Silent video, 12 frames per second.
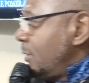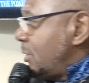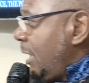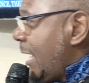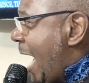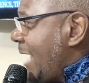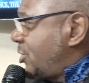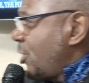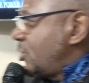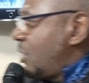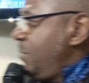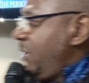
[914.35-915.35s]
See, our
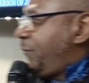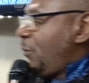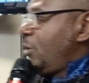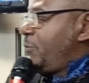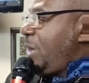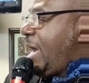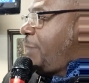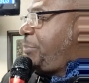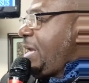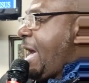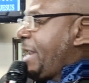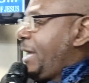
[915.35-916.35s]
church can be full if we had a
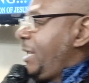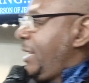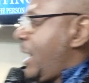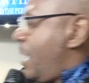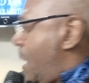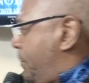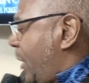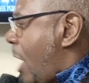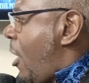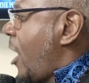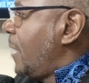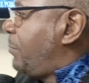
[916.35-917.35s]
piano, uh, an
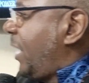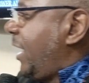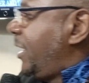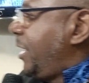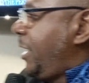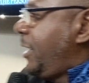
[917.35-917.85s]
organ player there.